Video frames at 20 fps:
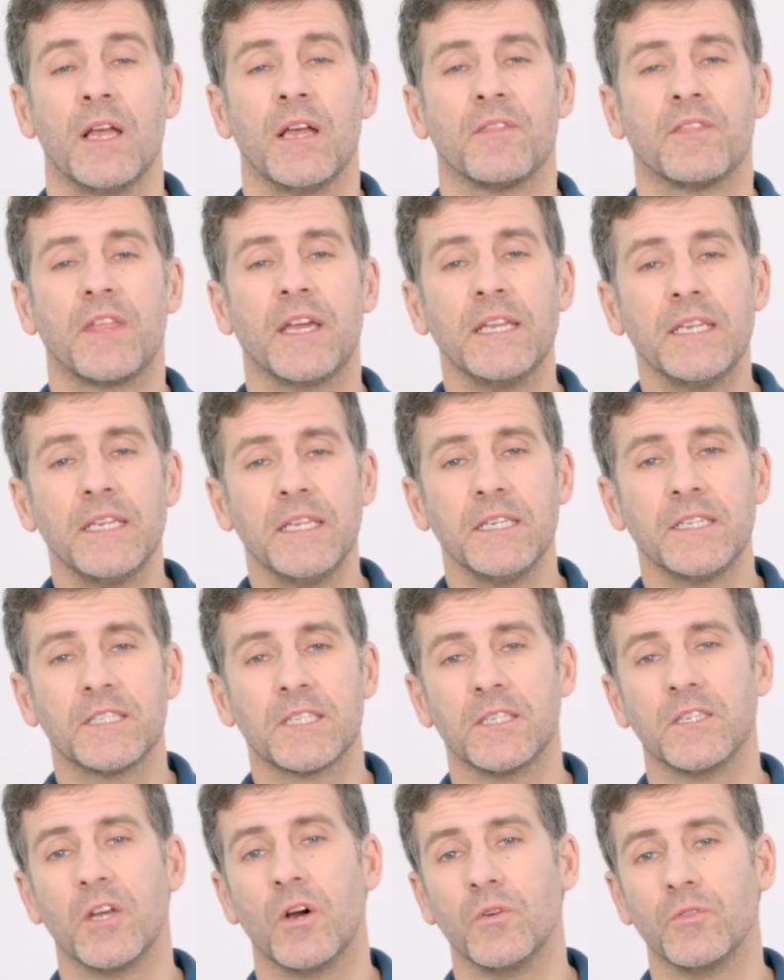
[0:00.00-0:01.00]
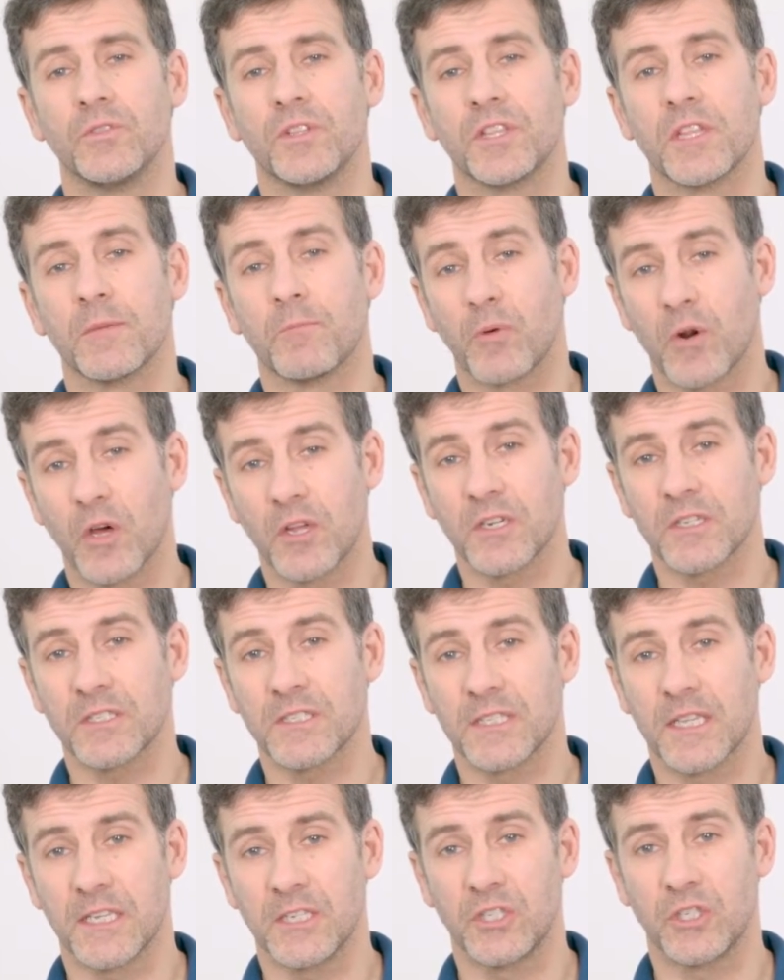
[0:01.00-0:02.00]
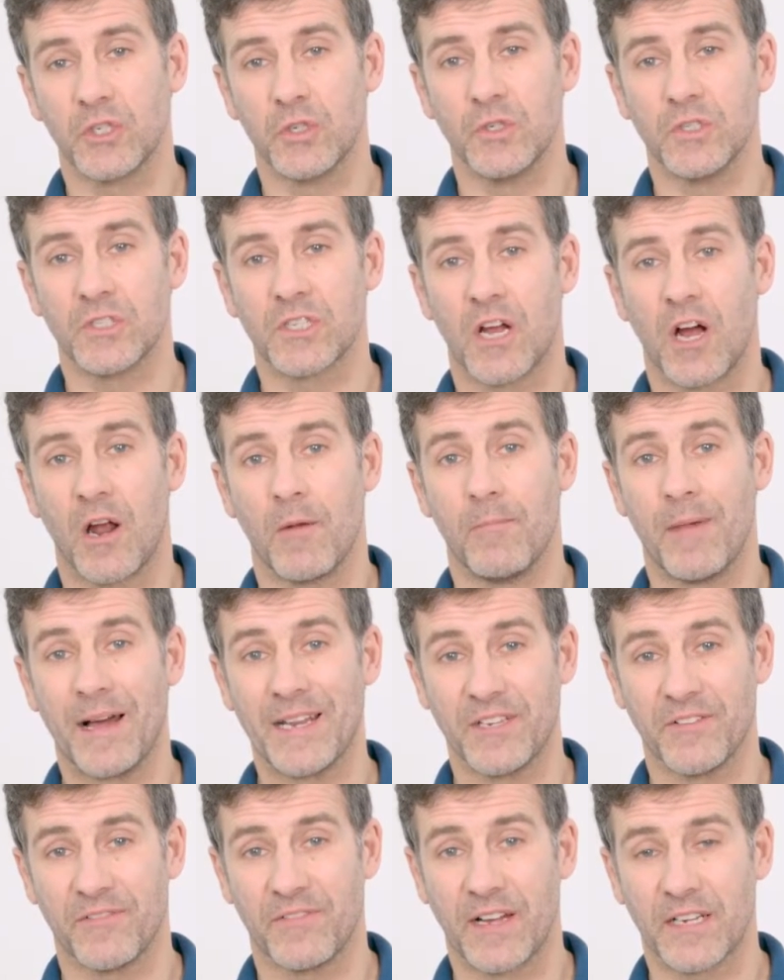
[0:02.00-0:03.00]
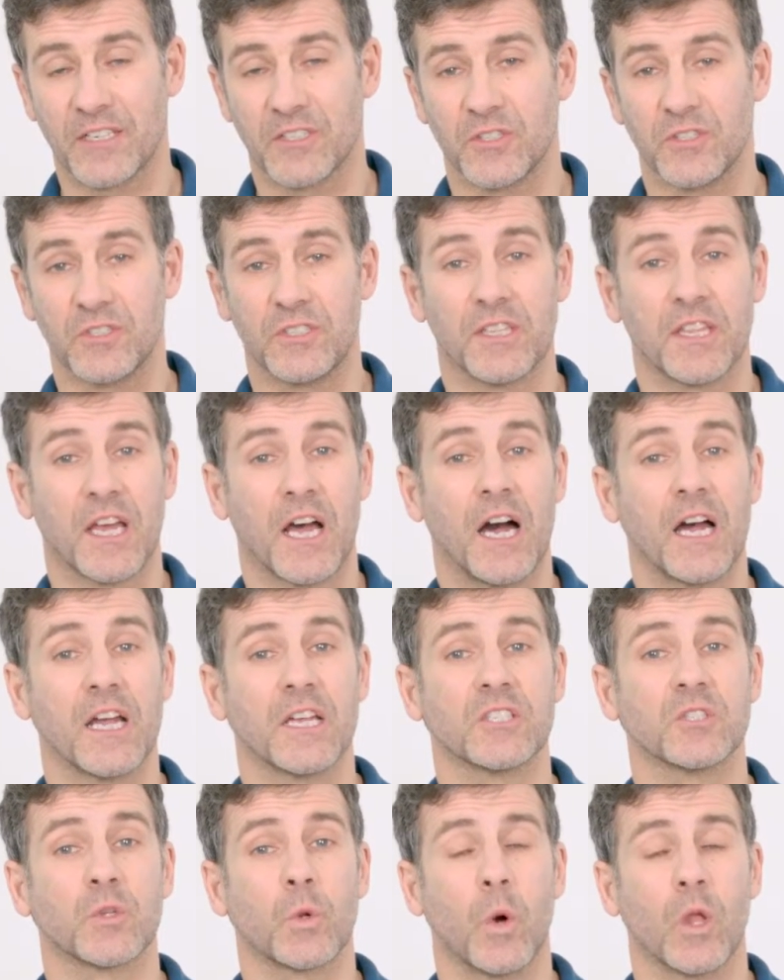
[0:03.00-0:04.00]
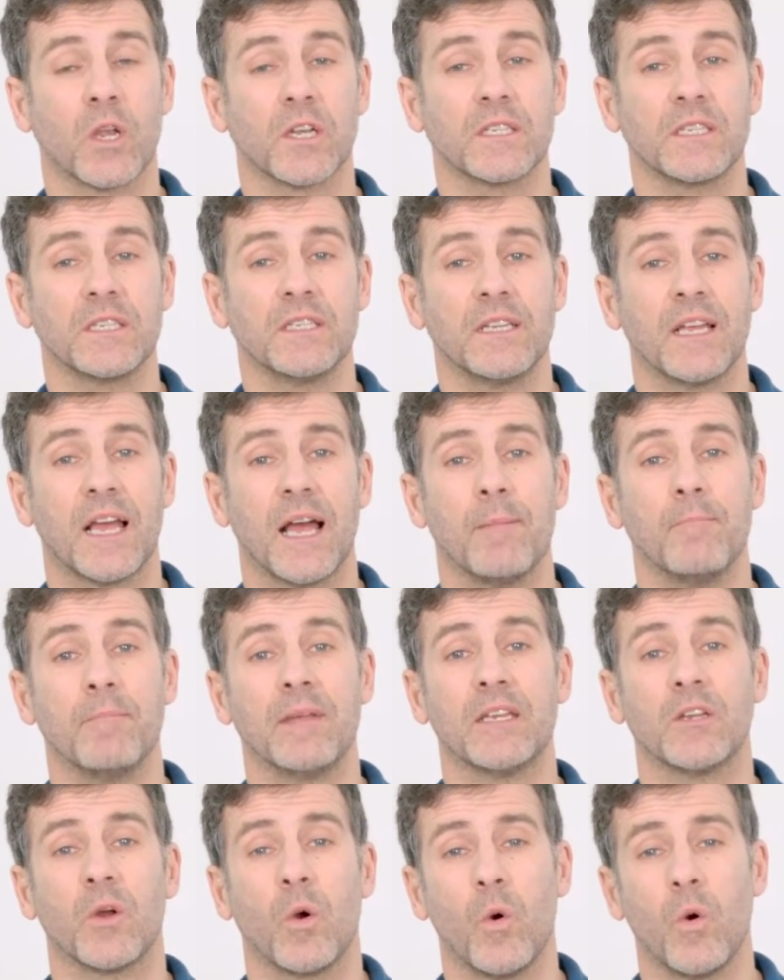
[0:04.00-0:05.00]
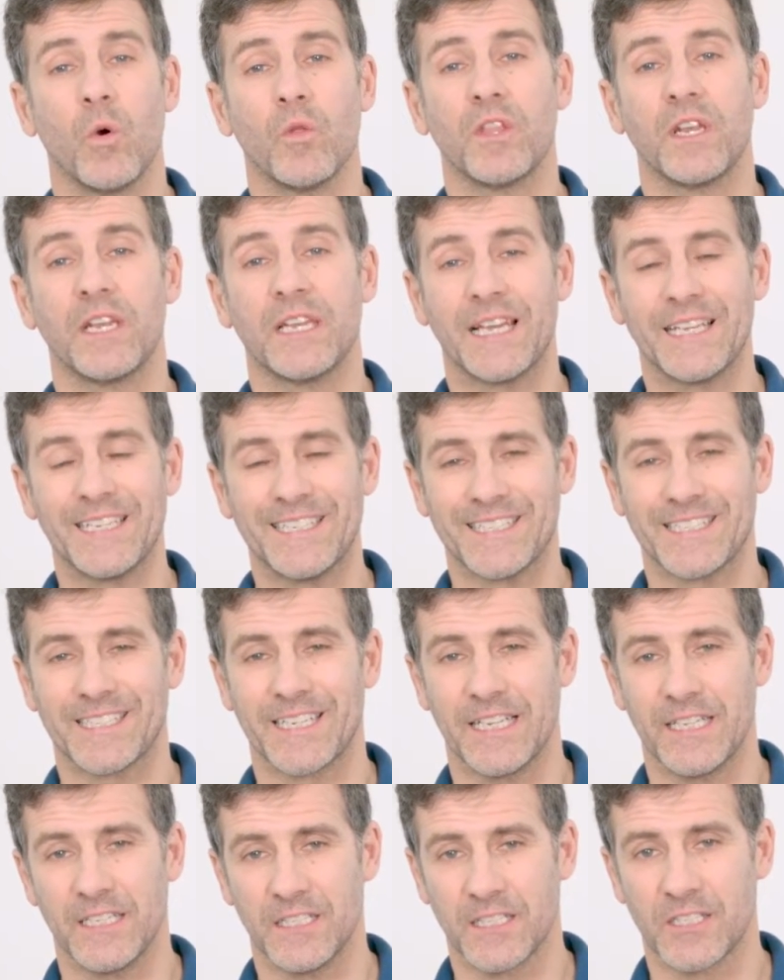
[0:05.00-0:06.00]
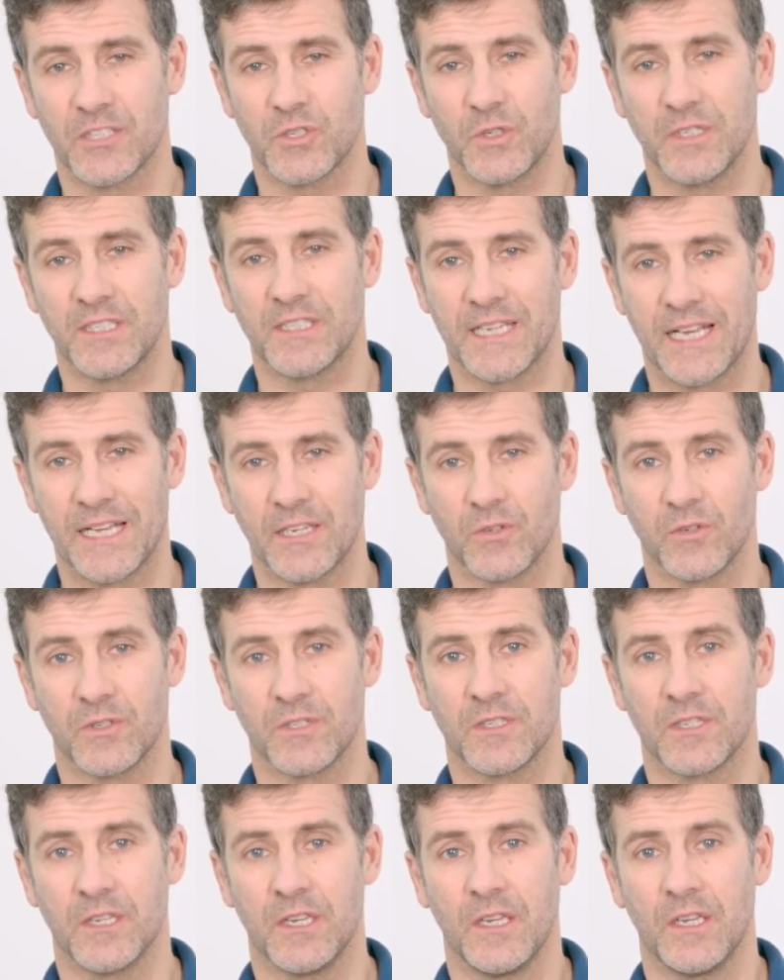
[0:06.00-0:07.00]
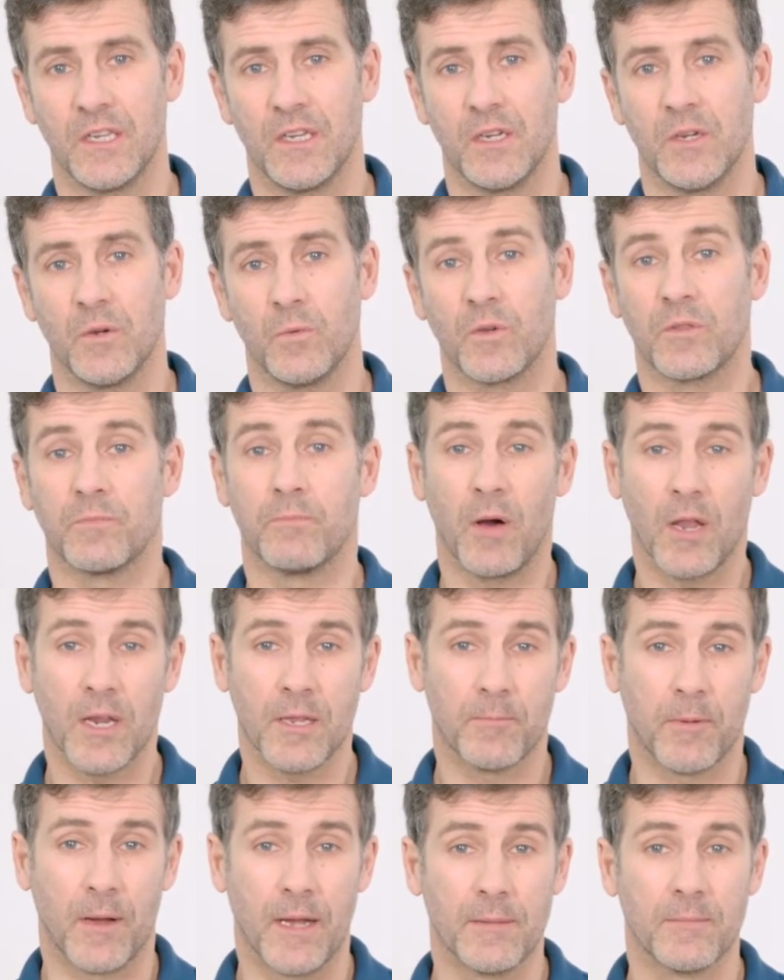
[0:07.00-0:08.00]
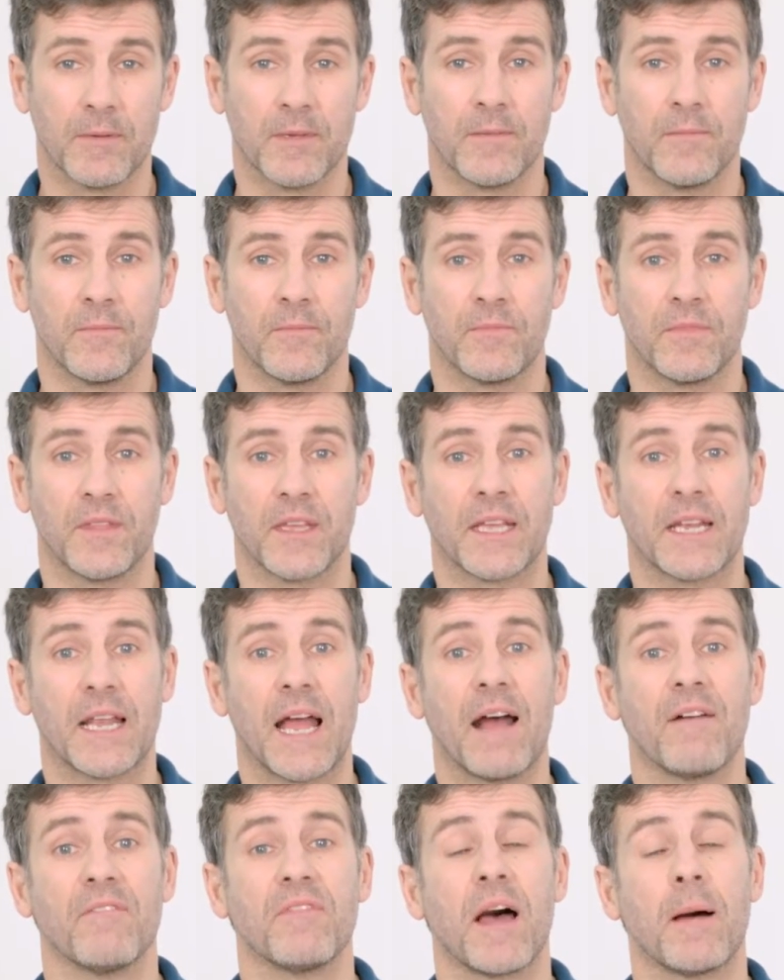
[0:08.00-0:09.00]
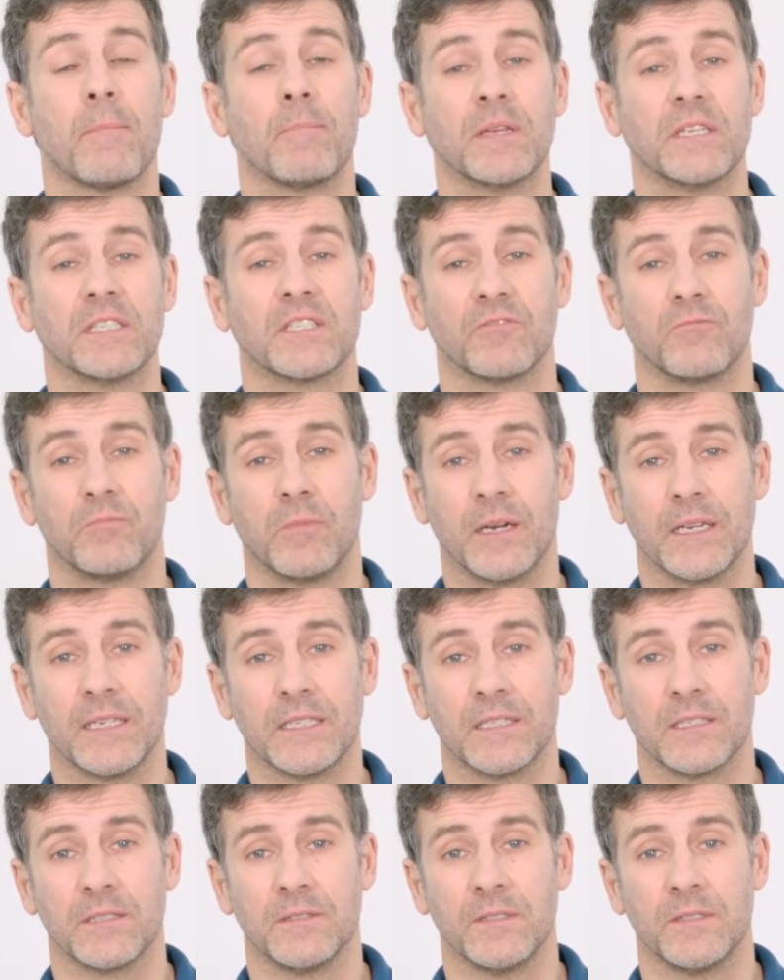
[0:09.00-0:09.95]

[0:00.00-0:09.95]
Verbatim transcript: They need to know that the products they choose are manufactured to the highest quality and meet all the latest industry standards. With Polypipe, they can have that peace of mind.